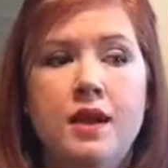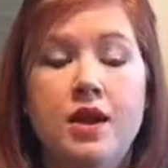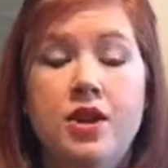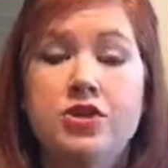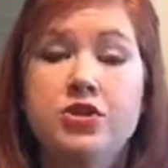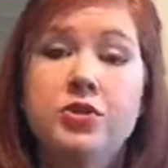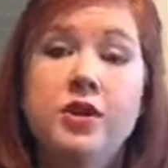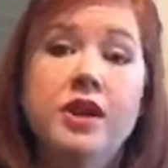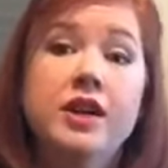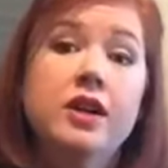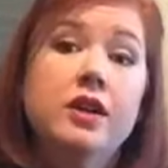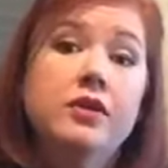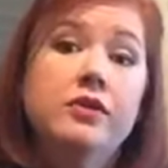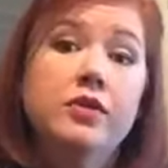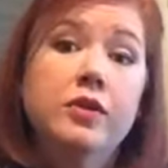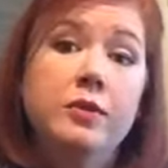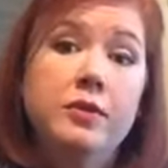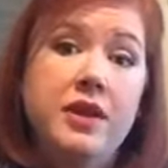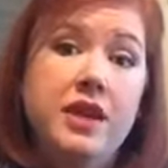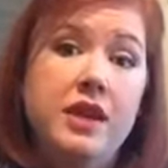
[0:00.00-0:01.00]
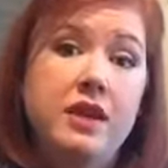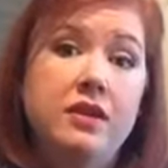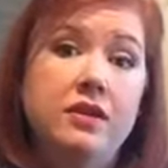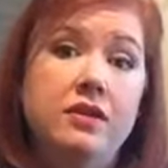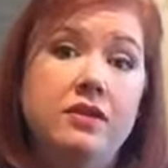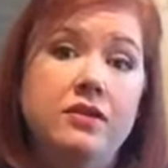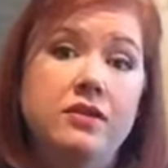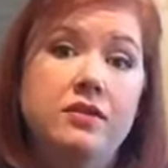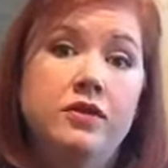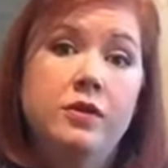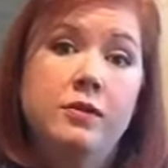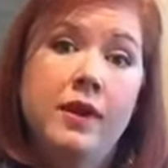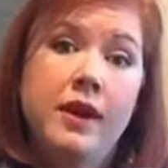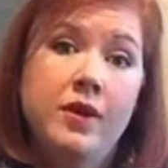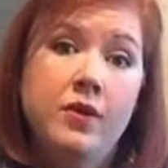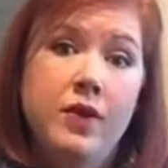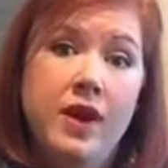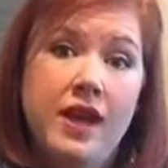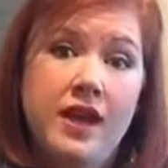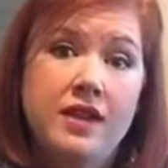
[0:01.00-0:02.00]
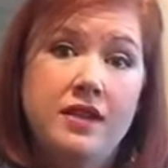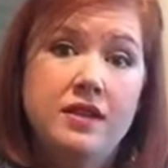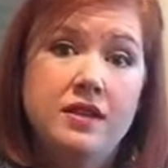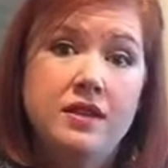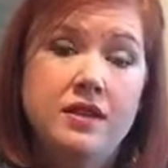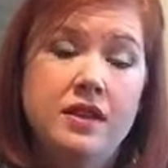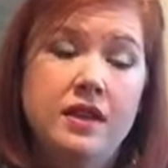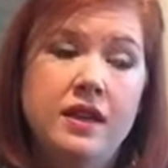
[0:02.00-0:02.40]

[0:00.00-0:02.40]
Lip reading: trigger for me, for my weight.